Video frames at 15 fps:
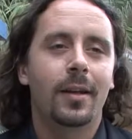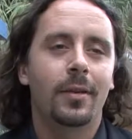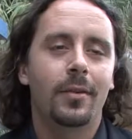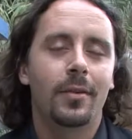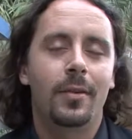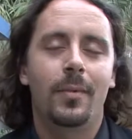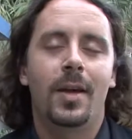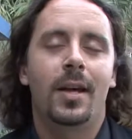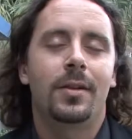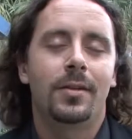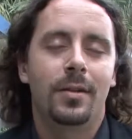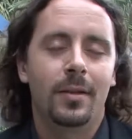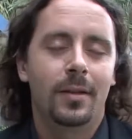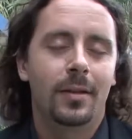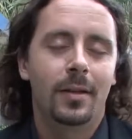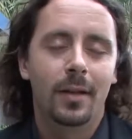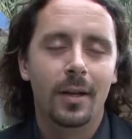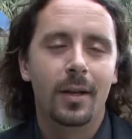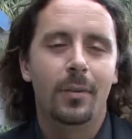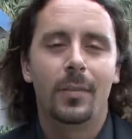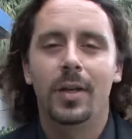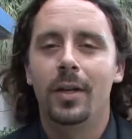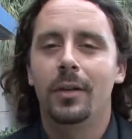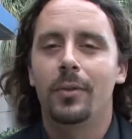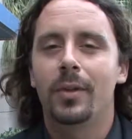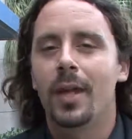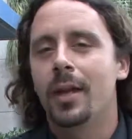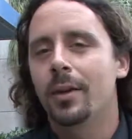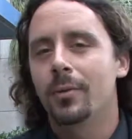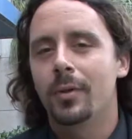I couldn't imagine it being with
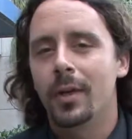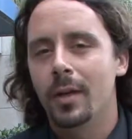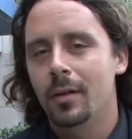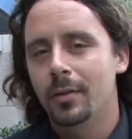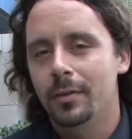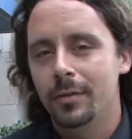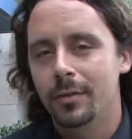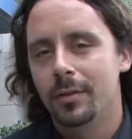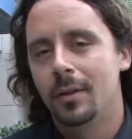anyone else.